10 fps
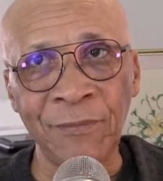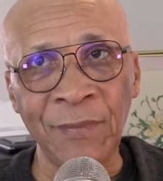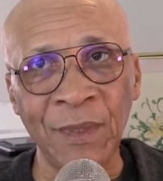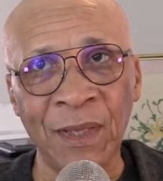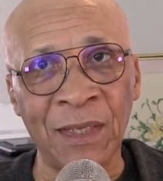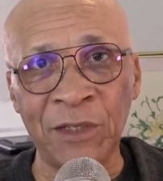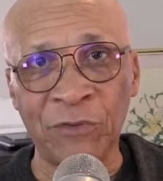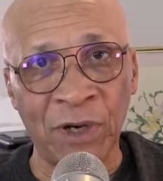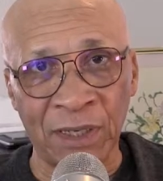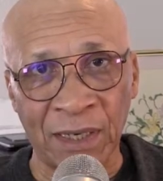And
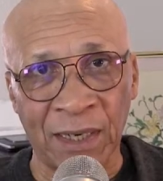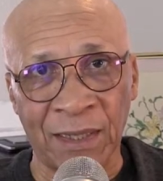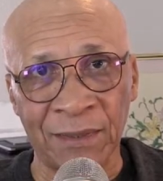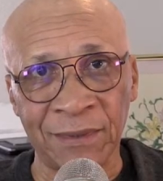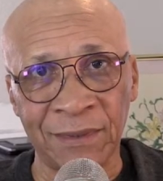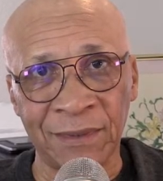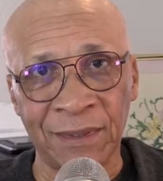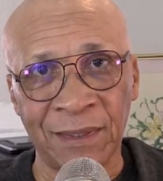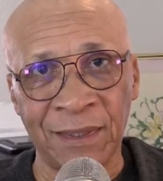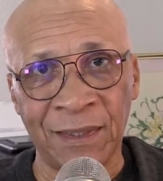Ivanka
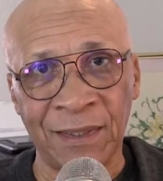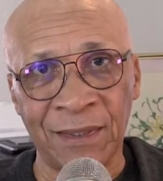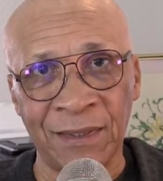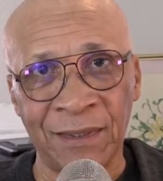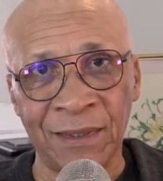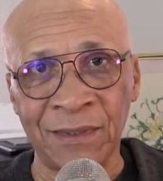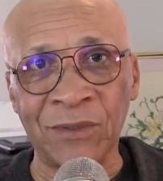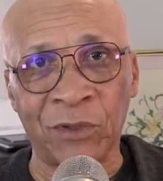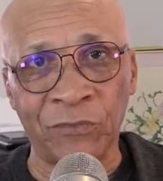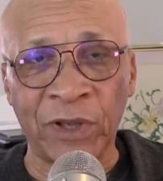is
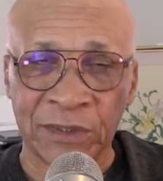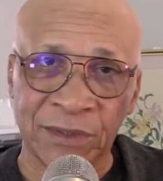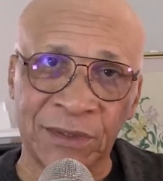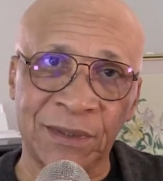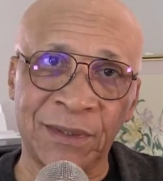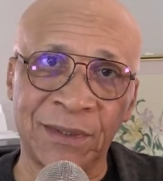convinced